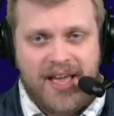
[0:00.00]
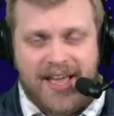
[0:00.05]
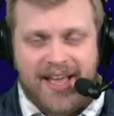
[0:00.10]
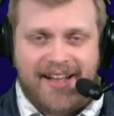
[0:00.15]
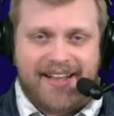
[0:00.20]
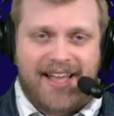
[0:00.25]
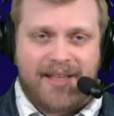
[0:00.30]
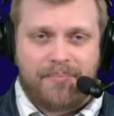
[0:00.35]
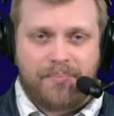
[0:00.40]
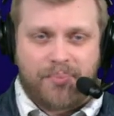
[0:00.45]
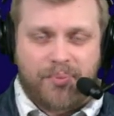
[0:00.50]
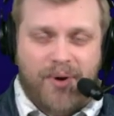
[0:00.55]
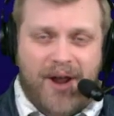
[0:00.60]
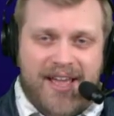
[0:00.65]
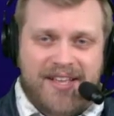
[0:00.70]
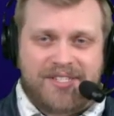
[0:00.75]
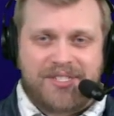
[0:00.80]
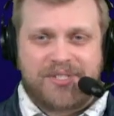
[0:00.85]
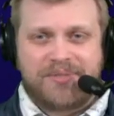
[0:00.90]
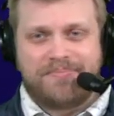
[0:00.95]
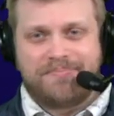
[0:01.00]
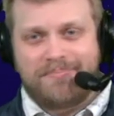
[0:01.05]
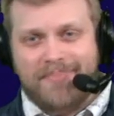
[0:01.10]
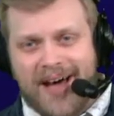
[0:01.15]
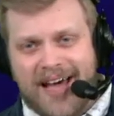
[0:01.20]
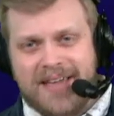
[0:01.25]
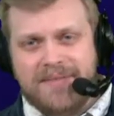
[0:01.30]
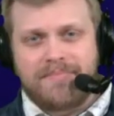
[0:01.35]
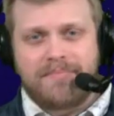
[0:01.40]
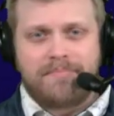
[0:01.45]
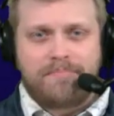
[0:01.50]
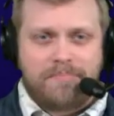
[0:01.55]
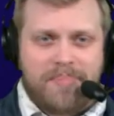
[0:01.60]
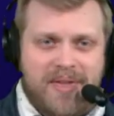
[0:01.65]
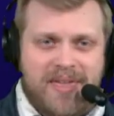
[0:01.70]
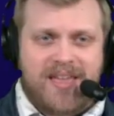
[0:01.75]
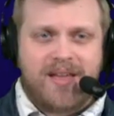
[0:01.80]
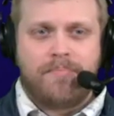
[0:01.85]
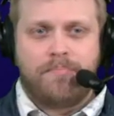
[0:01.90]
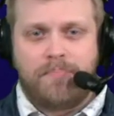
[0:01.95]
Again, price might
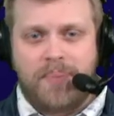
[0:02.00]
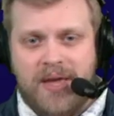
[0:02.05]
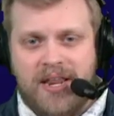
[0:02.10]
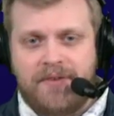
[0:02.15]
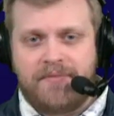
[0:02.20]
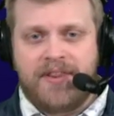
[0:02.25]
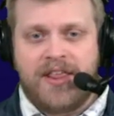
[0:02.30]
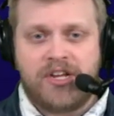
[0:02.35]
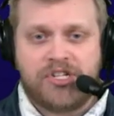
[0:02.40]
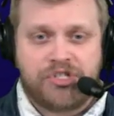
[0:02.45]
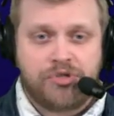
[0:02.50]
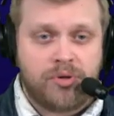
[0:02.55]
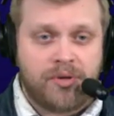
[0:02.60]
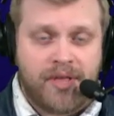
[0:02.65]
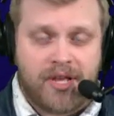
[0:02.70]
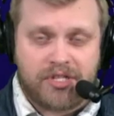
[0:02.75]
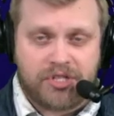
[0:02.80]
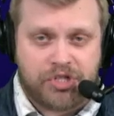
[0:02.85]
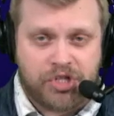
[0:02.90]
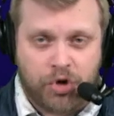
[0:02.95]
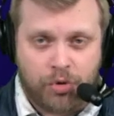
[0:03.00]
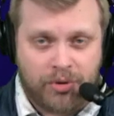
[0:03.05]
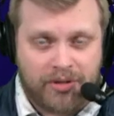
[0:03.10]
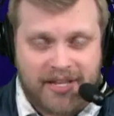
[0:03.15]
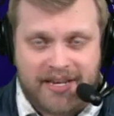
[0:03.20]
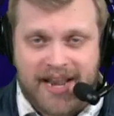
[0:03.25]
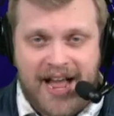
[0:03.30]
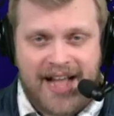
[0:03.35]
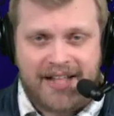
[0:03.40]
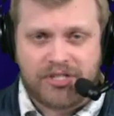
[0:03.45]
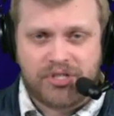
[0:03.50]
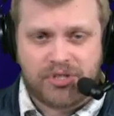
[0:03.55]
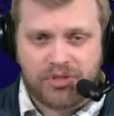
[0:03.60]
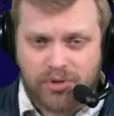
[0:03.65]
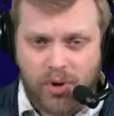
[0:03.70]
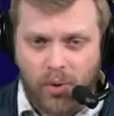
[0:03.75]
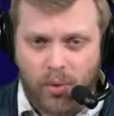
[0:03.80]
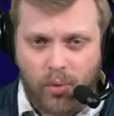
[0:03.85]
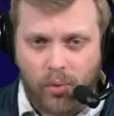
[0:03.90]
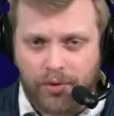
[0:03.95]
be a bit of an issue unless you're really not
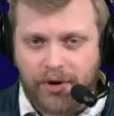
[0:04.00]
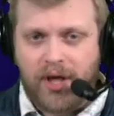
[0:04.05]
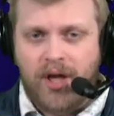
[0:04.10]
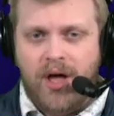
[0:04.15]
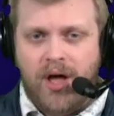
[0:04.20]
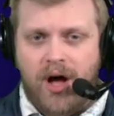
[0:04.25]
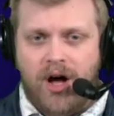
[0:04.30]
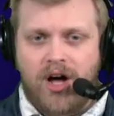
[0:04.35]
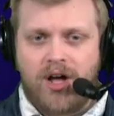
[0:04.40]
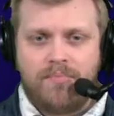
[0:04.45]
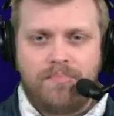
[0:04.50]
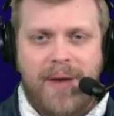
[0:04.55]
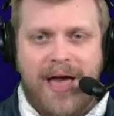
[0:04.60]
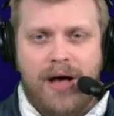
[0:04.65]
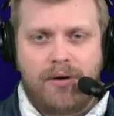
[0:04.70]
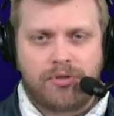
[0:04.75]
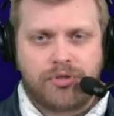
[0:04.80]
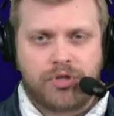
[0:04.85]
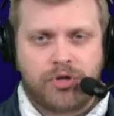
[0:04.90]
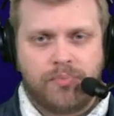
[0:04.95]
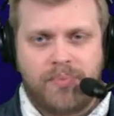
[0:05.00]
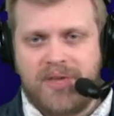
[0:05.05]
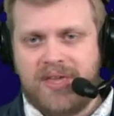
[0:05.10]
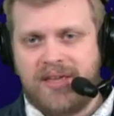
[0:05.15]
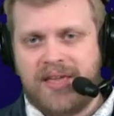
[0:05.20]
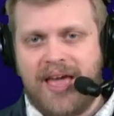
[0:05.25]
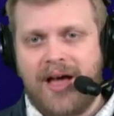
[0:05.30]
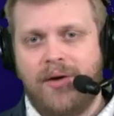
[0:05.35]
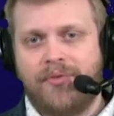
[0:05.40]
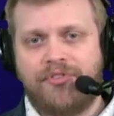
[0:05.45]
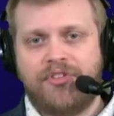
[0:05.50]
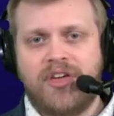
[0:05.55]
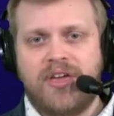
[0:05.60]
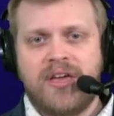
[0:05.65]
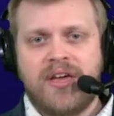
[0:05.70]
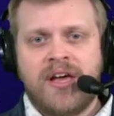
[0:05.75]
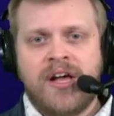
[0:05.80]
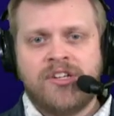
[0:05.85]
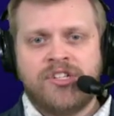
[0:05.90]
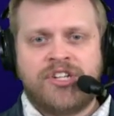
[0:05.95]
sold on Bowser being healthy.
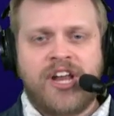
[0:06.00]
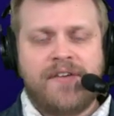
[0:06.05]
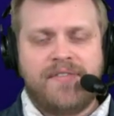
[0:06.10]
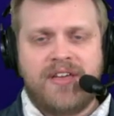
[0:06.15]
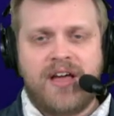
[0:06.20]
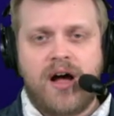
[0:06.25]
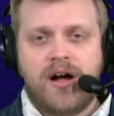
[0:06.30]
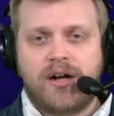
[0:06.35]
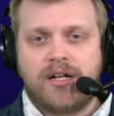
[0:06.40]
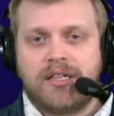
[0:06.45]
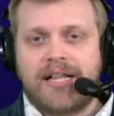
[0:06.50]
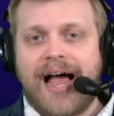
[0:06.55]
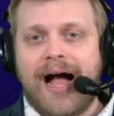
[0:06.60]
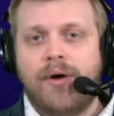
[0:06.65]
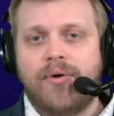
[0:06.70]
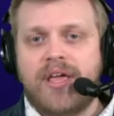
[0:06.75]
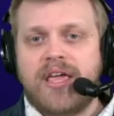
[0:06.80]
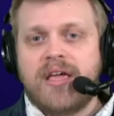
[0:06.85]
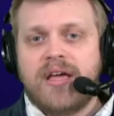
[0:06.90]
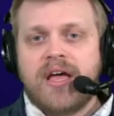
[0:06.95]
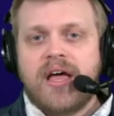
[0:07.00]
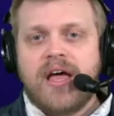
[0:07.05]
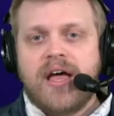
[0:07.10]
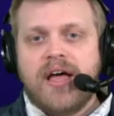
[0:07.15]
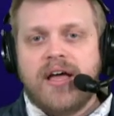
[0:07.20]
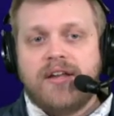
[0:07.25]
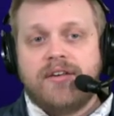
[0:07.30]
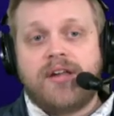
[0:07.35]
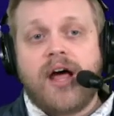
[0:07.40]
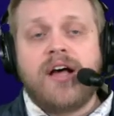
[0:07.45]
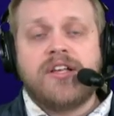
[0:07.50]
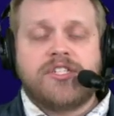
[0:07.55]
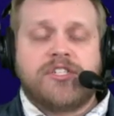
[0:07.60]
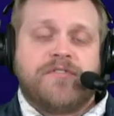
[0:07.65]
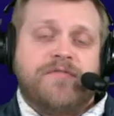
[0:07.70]
Jadeveon Clowney does